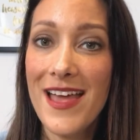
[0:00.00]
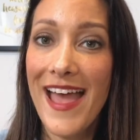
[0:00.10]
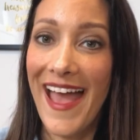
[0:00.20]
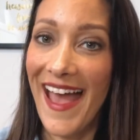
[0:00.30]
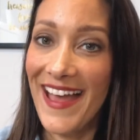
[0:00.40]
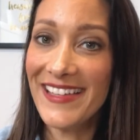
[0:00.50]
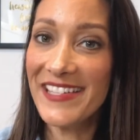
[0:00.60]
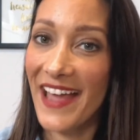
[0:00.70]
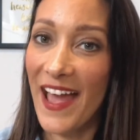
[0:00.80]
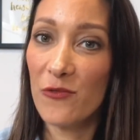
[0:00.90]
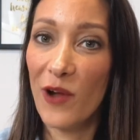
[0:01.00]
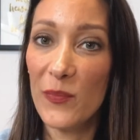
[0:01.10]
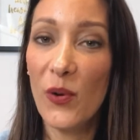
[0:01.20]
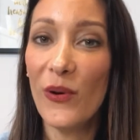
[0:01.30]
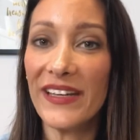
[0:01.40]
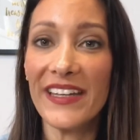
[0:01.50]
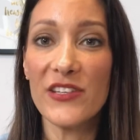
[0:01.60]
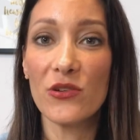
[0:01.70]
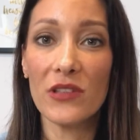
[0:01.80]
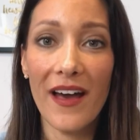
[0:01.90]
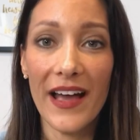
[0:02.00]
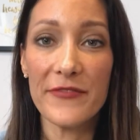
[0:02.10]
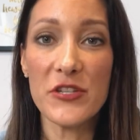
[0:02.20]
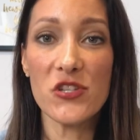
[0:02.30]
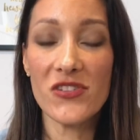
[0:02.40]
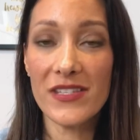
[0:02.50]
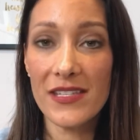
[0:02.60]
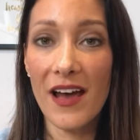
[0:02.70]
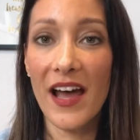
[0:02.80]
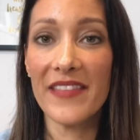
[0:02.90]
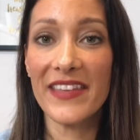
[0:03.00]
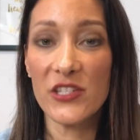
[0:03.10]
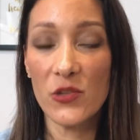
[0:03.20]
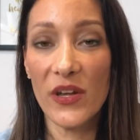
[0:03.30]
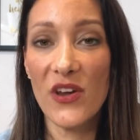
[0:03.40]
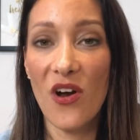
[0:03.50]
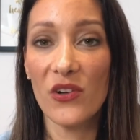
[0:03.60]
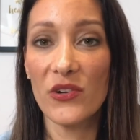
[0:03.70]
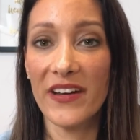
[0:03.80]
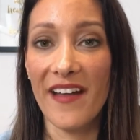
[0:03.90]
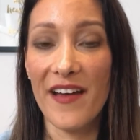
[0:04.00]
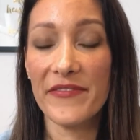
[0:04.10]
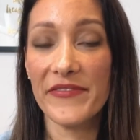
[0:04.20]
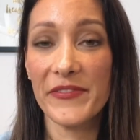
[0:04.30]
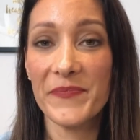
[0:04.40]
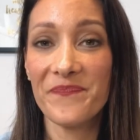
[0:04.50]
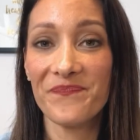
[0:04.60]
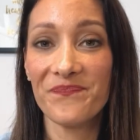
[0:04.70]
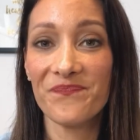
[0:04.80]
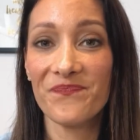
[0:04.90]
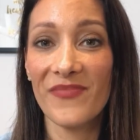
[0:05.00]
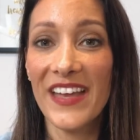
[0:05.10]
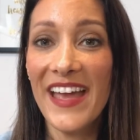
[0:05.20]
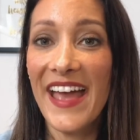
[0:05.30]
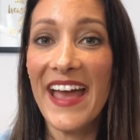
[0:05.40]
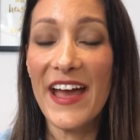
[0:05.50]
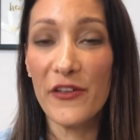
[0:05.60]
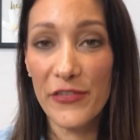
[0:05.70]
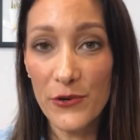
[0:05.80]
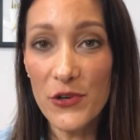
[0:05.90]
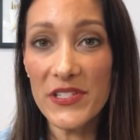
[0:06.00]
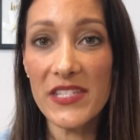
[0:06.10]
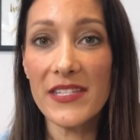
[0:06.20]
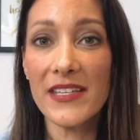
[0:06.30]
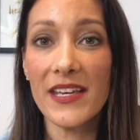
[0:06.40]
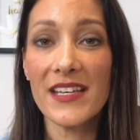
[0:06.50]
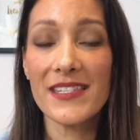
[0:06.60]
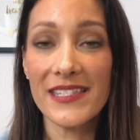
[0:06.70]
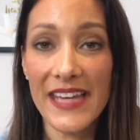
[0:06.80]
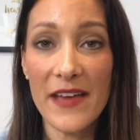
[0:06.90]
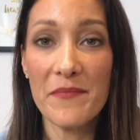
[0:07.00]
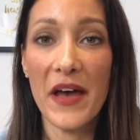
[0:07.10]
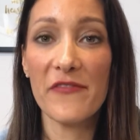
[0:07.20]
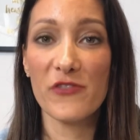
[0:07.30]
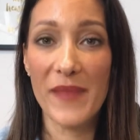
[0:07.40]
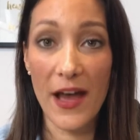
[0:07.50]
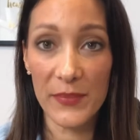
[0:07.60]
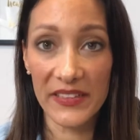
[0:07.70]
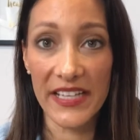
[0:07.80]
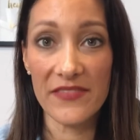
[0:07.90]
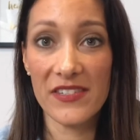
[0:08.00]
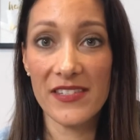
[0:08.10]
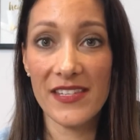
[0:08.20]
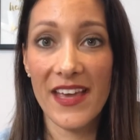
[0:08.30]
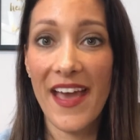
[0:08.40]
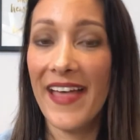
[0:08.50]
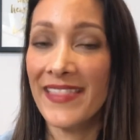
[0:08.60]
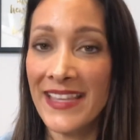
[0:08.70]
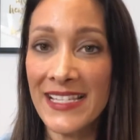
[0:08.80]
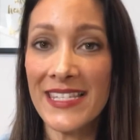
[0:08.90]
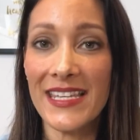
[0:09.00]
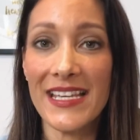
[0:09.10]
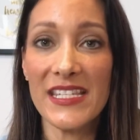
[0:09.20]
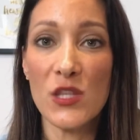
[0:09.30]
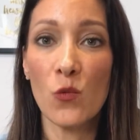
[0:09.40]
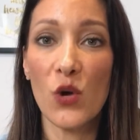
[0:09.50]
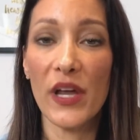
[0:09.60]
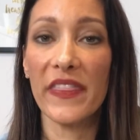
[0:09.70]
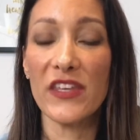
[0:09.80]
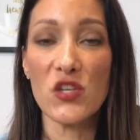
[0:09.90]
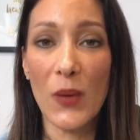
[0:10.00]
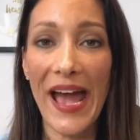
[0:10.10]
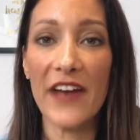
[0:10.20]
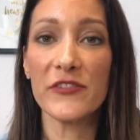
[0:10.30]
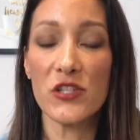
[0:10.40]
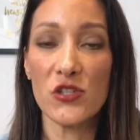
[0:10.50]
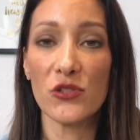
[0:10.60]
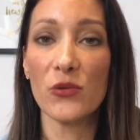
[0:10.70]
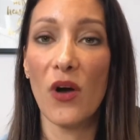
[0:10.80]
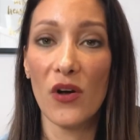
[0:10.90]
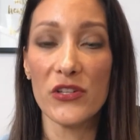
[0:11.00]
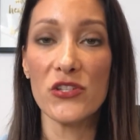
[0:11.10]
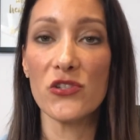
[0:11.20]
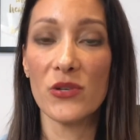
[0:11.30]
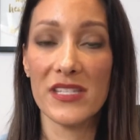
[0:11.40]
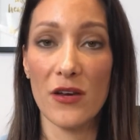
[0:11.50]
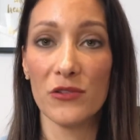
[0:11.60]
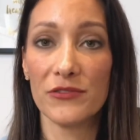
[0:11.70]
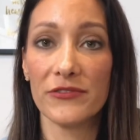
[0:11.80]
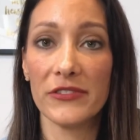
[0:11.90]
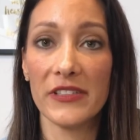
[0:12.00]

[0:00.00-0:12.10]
And at what point in your life did you decide that you are not good enough? Our thoughts stem from our beliefs. This is the work that you have to do on yourself.